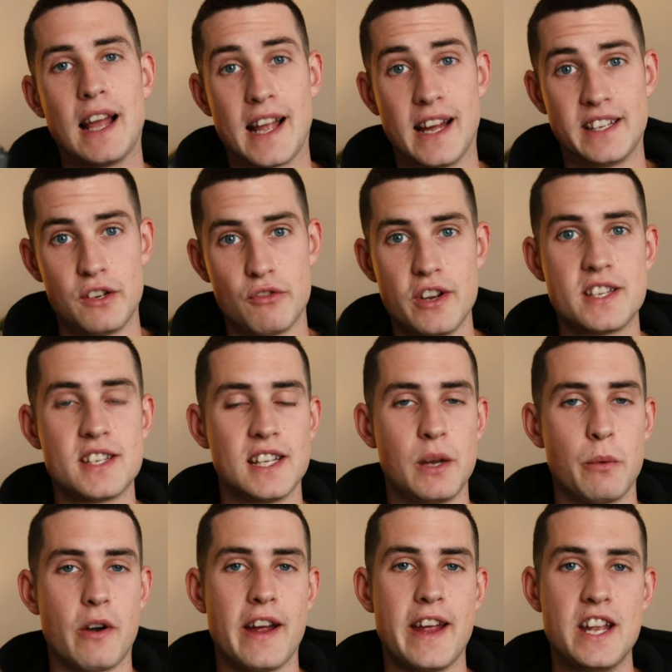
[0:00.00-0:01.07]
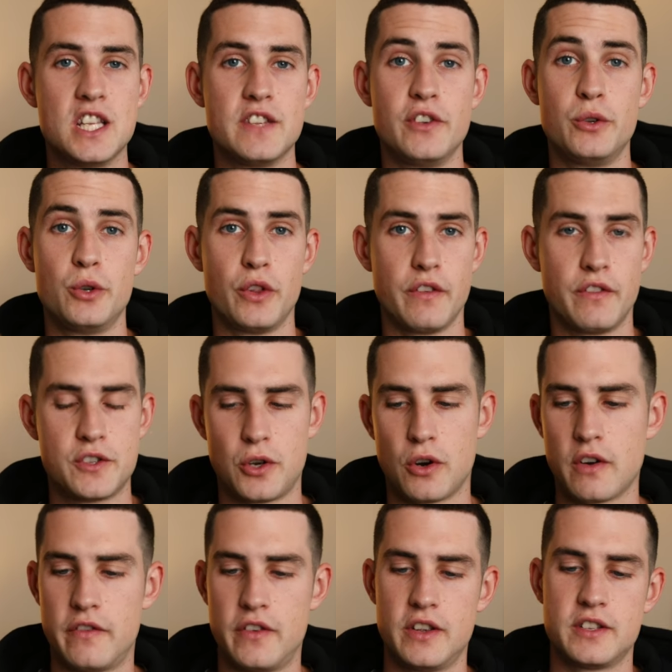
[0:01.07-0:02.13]
like I did recently where I interviewed other
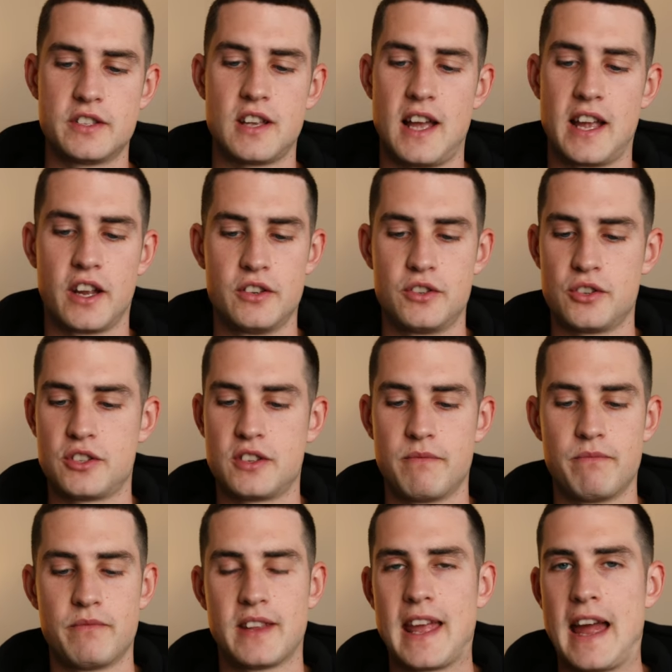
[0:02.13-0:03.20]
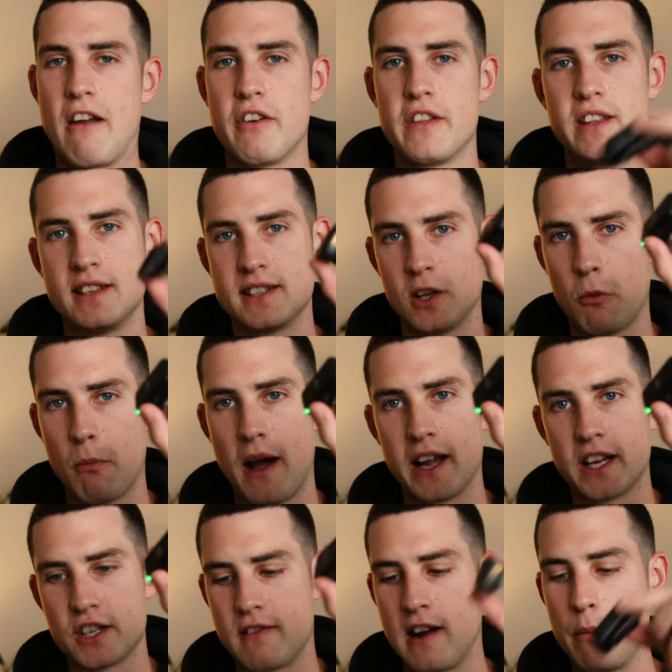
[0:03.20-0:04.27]
photographers, I can just carry these little
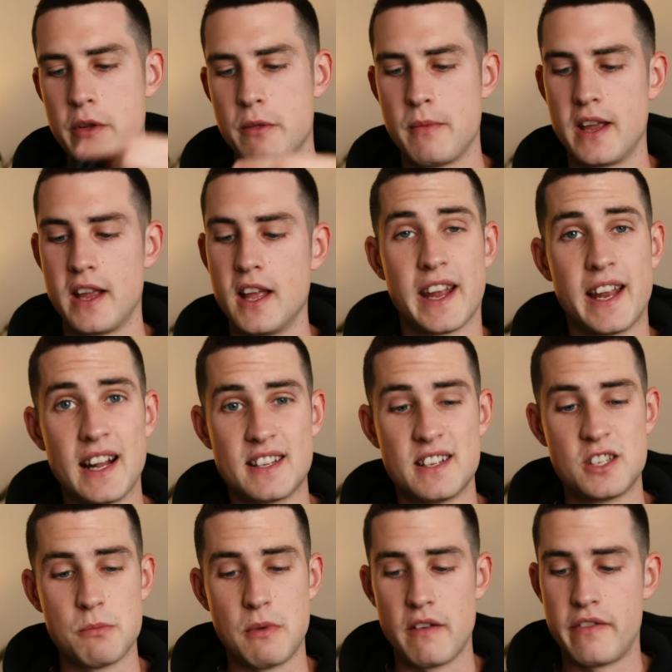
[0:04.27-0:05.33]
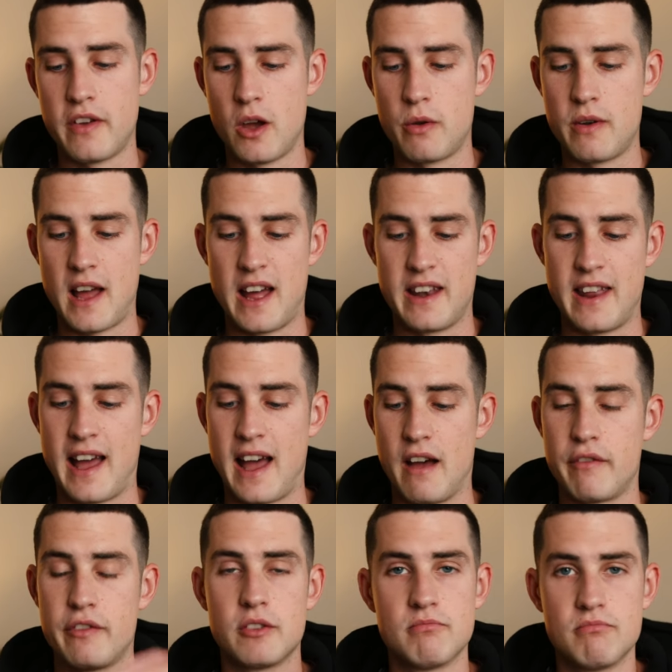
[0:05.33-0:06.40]
mics around with me, connected to my phone and
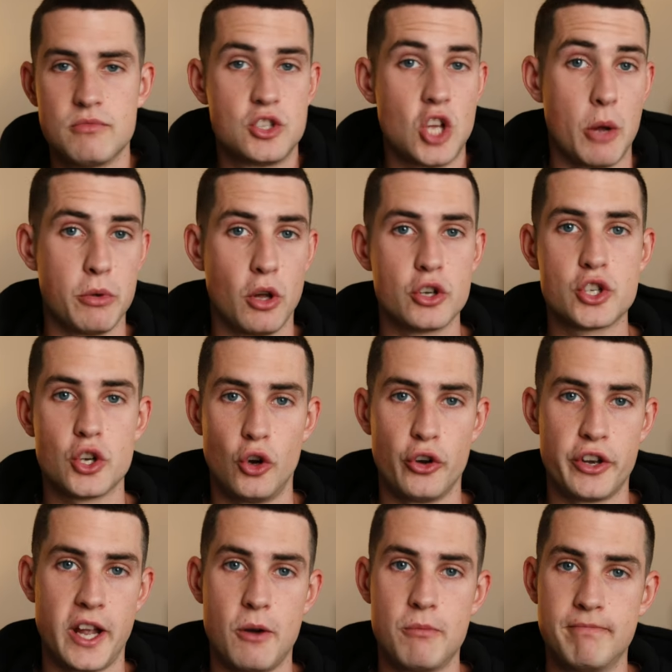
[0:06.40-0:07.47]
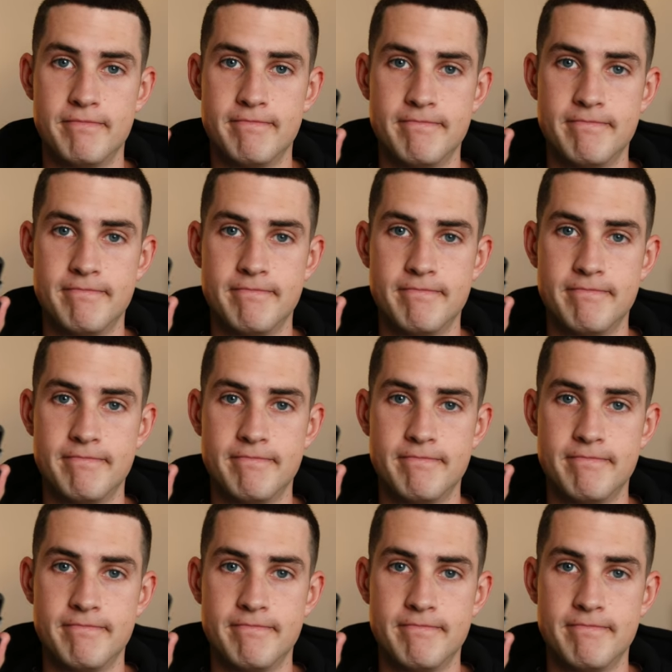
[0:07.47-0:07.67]
have top-notch audio.